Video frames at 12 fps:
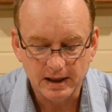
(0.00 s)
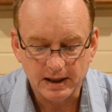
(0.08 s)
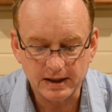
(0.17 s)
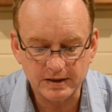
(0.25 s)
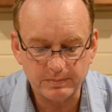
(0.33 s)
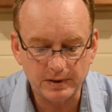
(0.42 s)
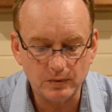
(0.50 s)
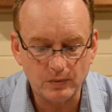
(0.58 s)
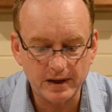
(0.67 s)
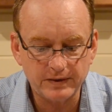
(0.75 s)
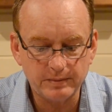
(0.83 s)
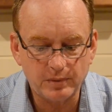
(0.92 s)
He has been
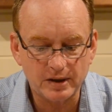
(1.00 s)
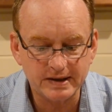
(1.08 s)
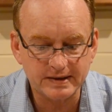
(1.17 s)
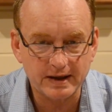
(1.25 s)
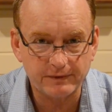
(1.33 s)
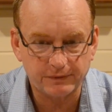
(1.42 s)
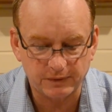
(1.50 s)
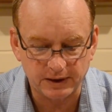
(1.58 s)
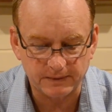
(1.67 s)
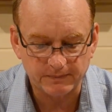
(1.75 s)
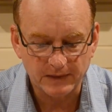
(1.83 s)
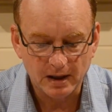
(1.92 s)
weathered by
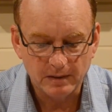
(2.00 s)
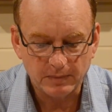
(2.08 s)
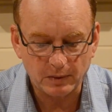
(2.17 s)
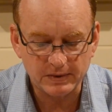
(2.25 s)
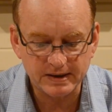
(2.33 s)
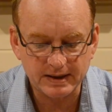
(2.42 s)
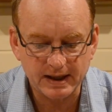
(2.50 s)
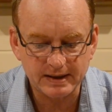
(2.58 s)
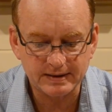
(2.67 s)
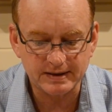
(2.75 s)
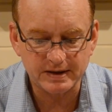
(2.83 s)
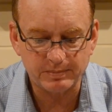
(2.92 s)
suffering, but we
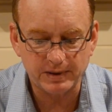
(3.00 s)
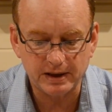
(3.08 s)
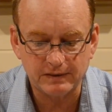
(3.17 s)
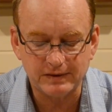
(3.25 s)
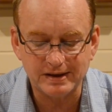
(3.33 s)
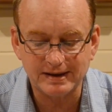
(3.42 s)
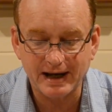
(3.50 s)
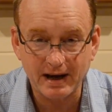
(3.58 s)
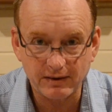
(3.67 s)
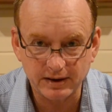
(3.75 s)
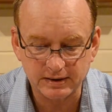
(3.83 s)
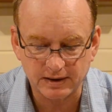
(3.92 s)
scarcely speak of his
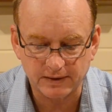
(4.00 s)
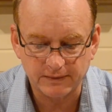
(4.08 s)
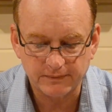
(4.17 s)
character.